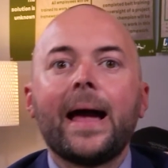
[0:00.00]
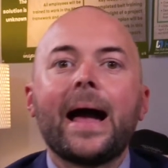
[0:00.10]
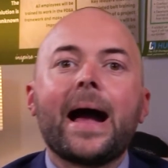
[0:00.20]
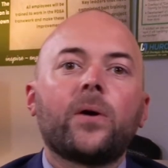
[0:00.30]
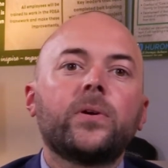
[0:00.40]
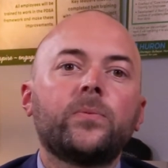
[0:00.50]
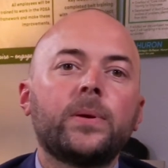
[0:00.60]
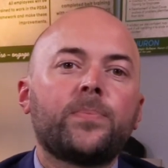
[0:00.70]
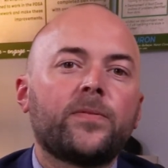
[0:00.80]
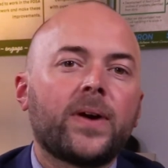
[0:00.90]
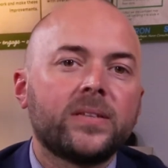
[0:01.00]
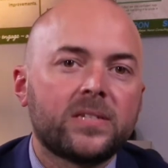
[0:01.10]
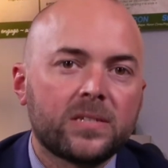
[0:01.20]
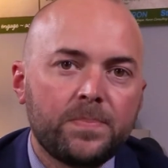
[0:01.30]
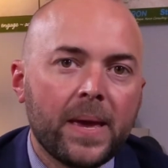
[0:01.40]
How can we provide
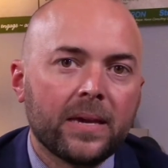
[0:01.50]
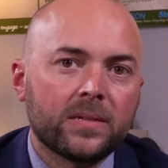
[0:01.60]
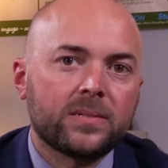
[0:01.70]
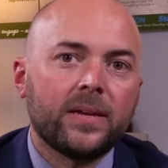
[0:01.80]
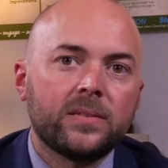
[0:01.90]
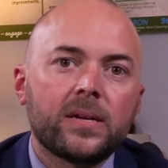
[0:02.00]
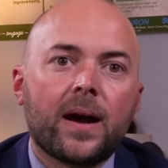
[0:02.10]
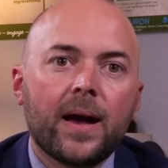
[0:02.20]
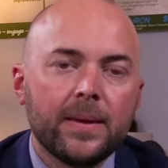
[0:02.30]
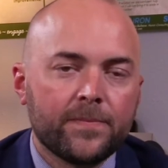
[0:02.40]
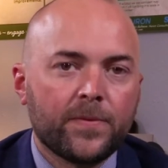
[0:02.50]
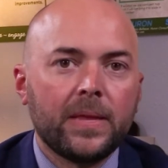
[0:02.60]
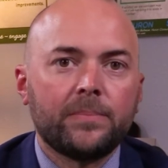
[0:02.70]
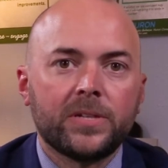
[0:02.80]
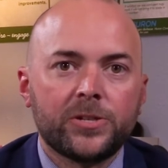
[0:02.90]
space and time for
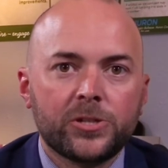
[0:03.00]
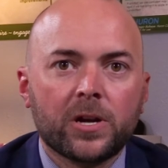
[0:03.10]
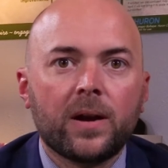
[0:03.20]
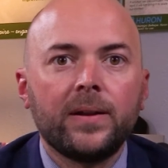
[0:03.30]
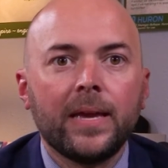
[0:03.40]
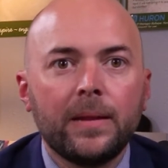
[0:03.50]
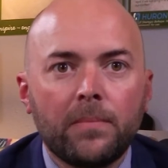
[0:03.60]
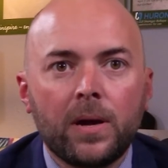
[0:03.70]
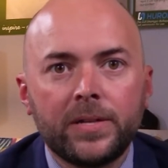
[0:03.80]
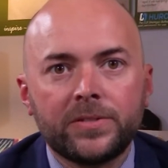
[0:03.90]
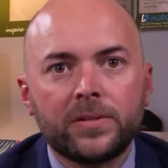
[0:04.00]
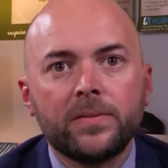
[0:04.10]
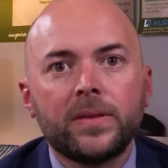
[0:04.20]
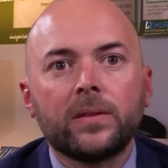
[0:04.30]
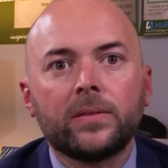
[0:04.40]
them to chart and monitor
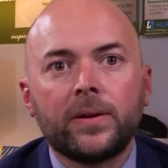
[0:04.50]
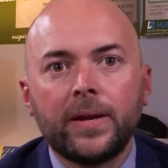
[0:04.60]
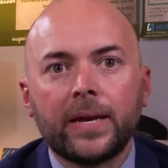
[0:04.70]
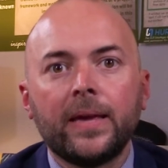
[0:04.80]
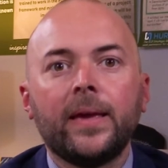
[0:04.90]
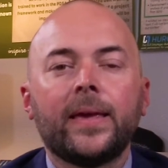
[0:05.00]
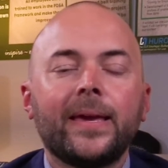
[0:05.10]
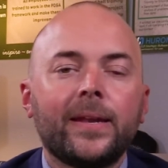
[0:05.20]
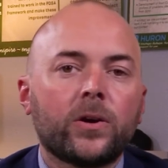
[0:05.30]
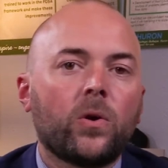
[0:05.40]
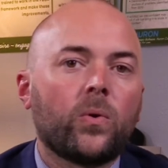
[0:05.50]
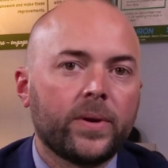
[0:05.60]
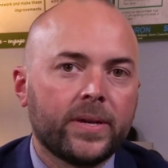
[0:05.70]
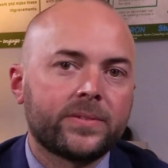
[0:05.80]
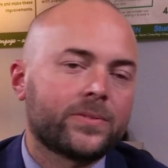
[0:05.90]
their learning in
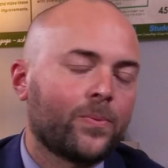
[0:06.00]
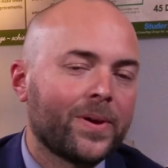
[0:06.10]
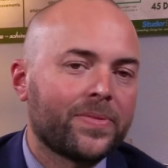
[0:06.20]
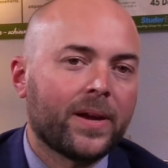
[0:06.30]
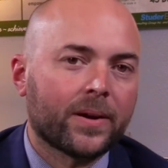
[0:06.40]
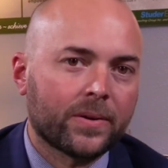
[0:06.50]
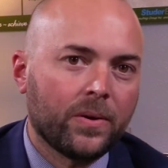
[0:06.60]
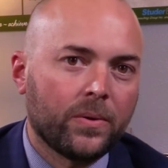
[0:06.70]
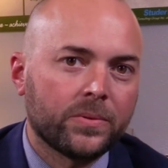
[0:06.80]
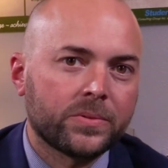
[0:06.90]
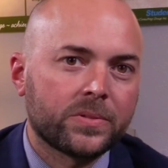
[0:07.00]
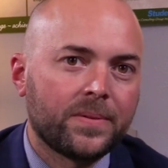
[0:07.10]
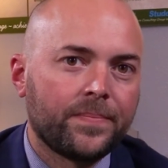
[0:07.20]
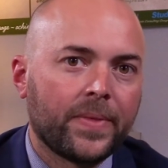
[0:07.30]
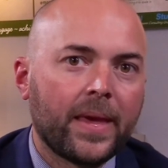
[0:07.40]
accordance with their goals?
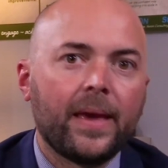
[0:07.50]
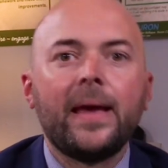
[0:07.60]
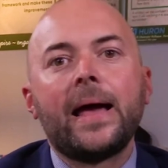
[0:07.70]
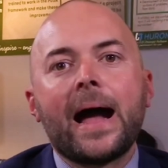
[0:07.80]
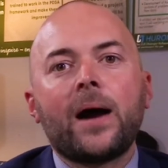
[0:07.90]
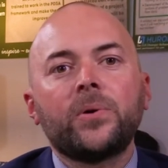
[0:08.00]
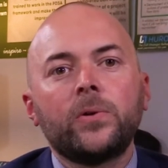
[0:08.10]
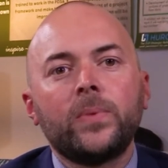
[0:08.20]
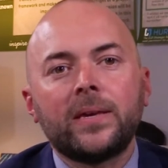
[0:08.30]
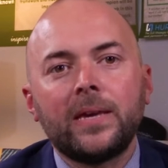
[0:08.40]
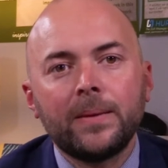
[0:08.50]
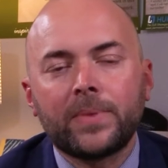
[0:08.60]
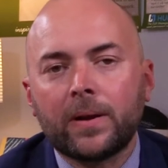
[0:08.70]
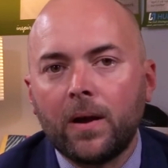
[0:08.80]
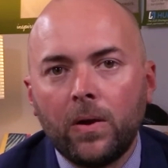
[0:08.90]
How can we keep
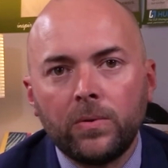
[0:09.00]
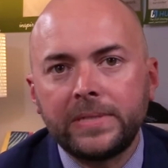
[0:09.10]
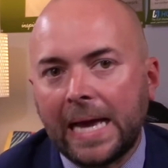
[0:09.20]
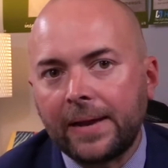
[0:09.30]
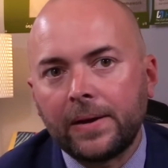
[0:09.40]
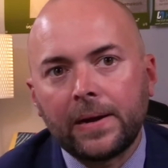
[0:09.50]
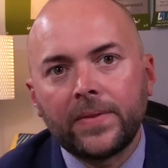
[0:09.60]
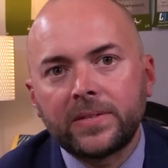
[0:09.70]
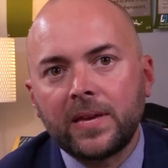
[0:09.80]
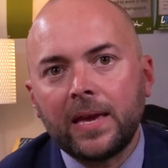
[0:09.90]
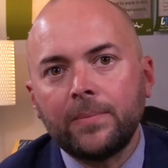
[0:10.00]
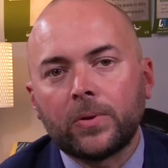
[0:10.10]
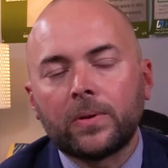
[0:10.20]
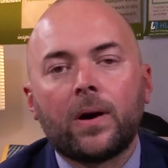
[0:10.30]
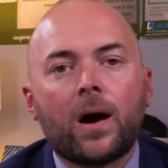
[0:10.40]
their own data on the
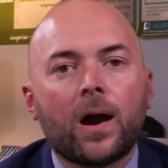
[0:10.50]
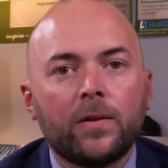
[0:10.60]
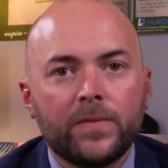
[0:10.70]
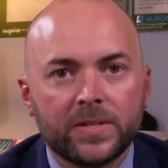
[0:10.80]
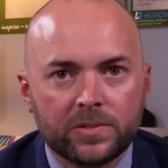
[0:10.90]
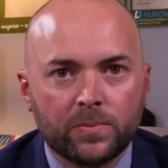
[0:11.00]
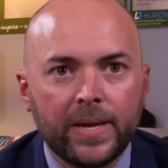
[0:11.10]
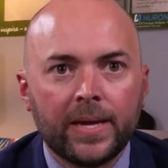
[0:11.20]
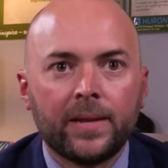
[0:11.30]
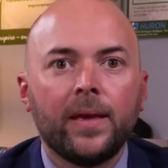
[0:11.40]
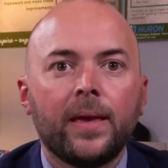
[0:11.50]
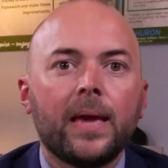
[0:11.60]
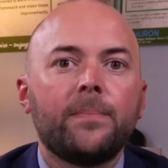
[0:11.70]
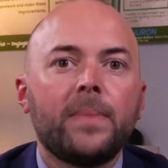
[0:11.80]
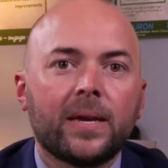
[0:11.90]
table, harvest when,
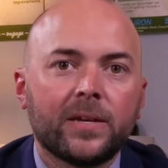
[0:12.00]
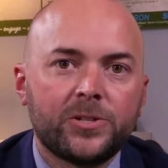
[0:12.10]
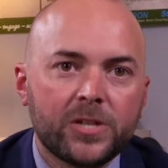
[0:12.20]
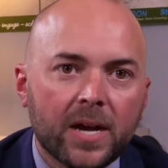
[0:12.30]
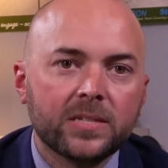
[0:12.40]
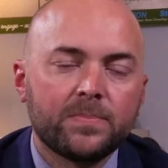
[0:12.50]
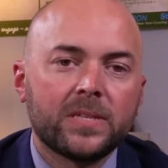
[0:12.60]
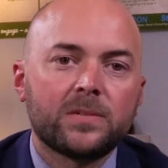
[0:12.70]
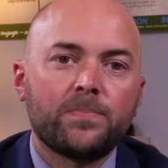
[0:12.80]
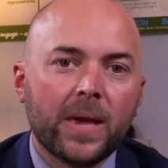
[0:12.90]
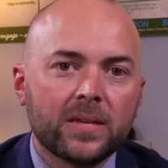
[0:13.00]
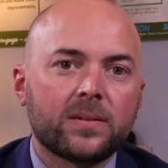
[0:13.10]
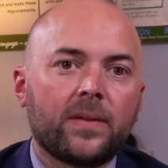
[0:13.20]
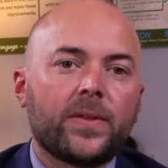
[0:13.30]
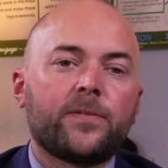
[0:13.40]
and make adjustments based
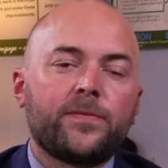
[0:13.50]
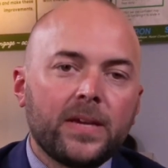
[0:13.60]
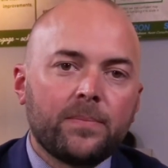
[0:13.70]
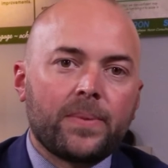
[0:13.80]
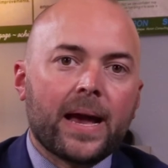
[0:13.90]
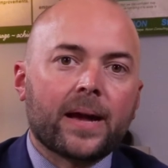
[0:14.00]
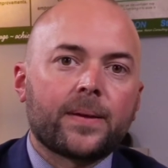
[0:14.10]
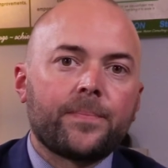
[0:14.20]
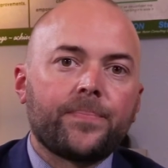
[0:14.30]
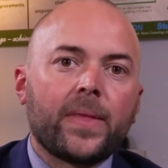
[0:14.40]
on their feedback?